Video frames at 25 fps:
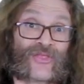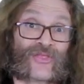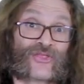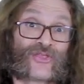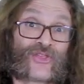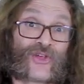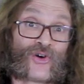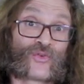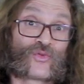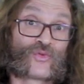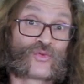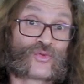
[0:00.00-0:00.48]

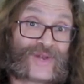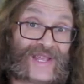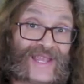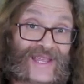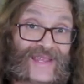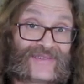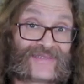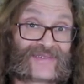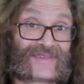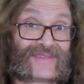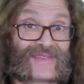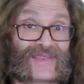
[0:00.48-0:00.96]
The
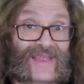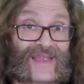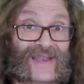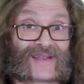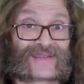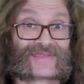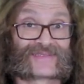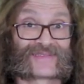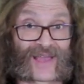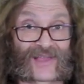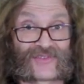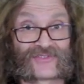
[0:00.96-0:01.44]
reason that
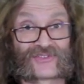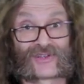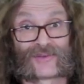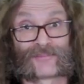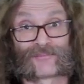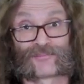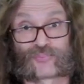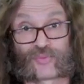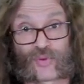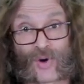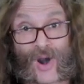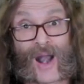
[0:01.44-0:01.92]
it
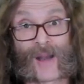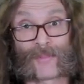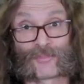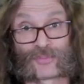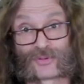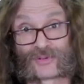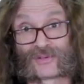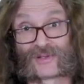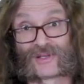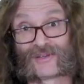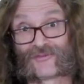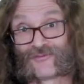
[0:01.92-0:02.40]
doesn't
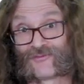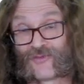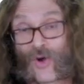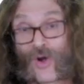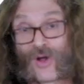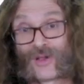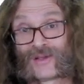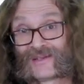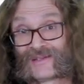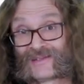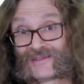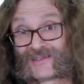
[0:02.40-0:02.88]
properly
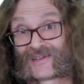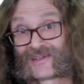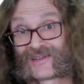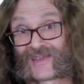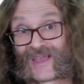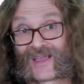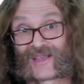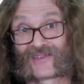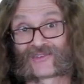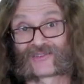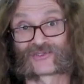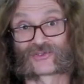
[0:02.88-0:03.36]
fall into
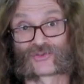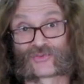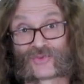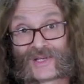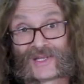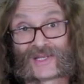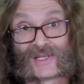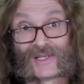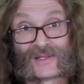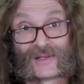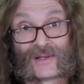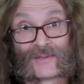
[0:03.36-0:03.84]
case
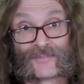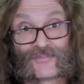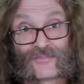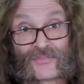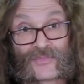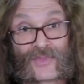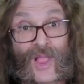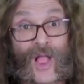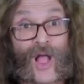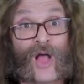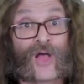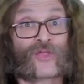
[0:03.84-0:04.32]
3,
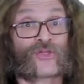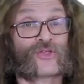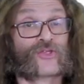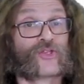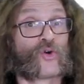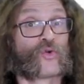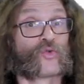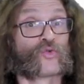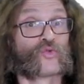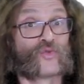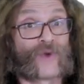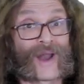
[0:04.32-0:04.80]

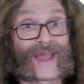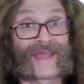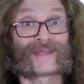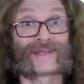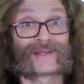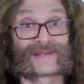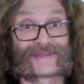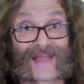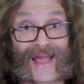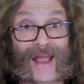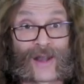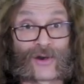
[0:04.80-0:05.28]
the
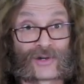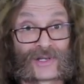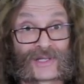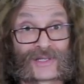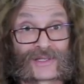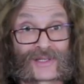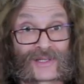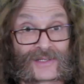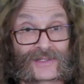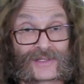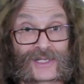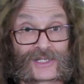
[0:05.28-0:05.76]

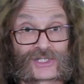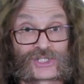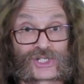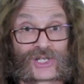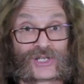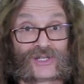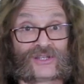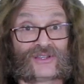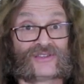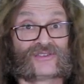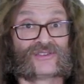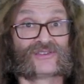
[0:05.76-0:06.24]
regularity
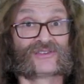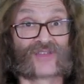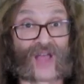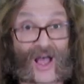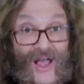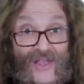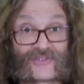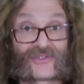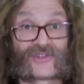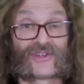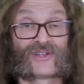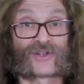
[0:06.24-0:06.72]
condition
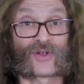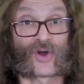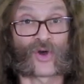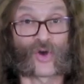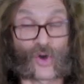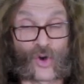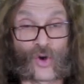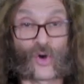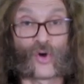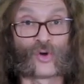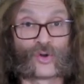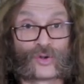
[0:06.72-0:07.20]
doesn't
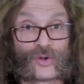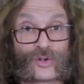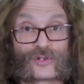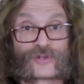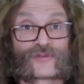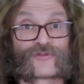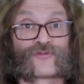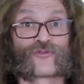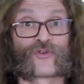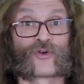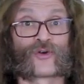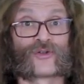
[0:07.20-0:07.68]

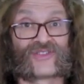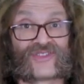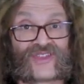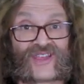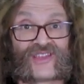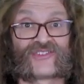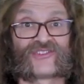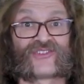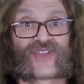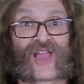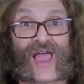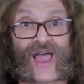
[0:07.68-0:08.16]
hold for
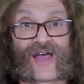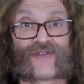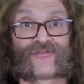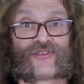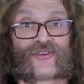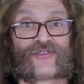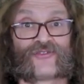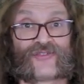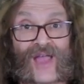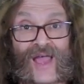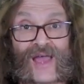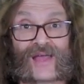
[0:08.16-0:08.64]
this f
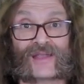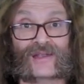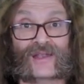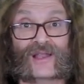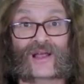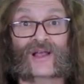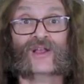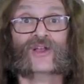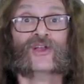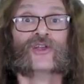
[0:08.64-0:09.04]
of n.